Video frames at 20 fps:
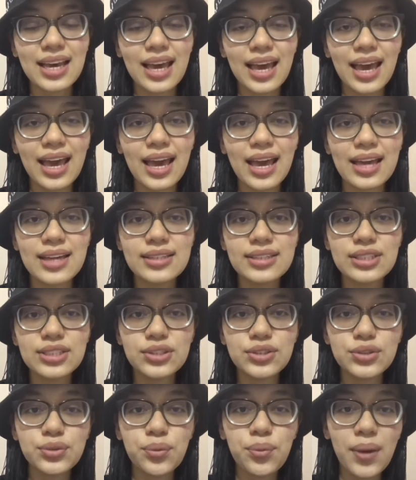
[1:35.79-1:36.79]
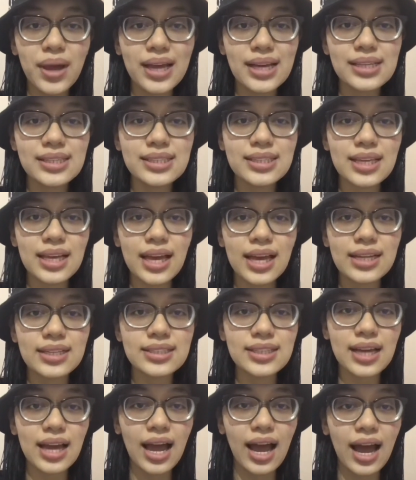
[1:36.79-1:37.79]
and the ways that
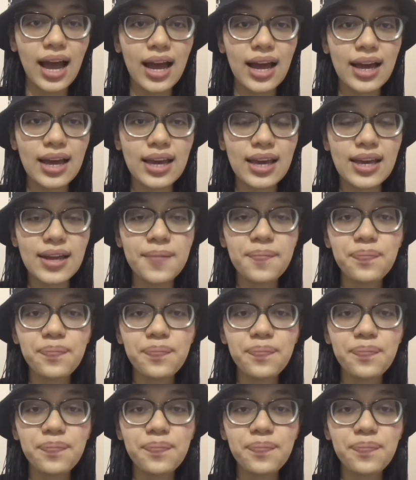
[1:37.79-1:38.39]
I